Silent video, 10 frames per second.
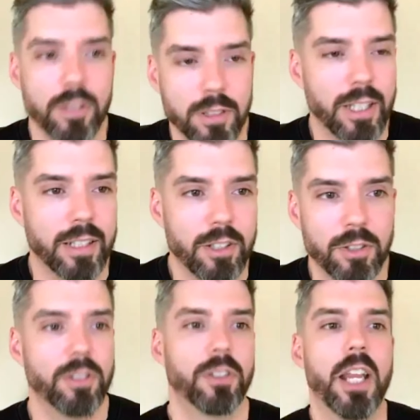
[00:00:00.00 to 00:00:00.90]
And it's like this
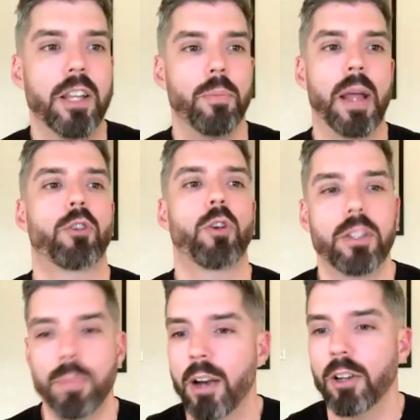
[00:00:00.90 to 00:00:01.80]
thing, my cross
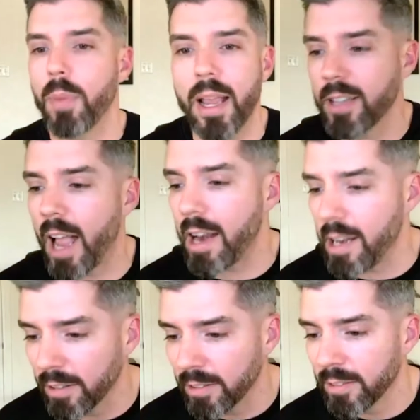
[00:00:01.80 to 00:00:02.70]
to bear is my anxiety.